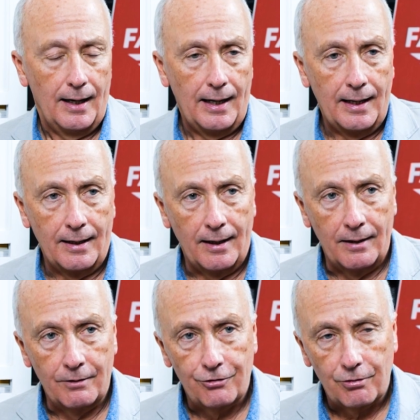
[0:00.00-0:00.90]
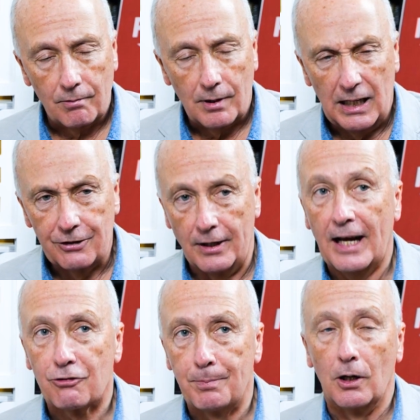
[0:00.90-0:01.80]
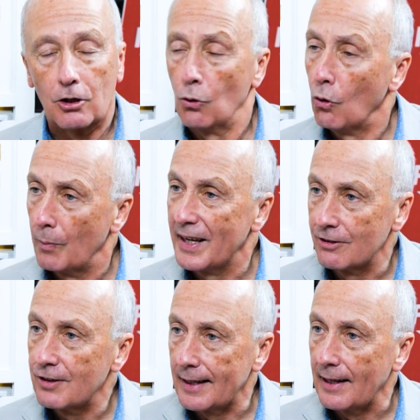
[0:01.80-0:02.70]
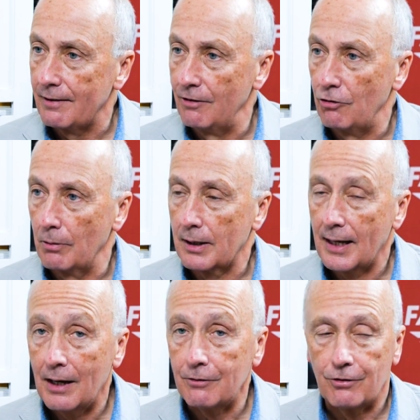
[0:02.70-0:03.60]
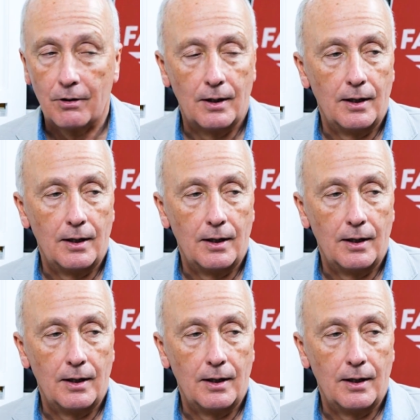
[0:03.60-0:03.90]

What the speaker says: And as an expert court, we can take that into account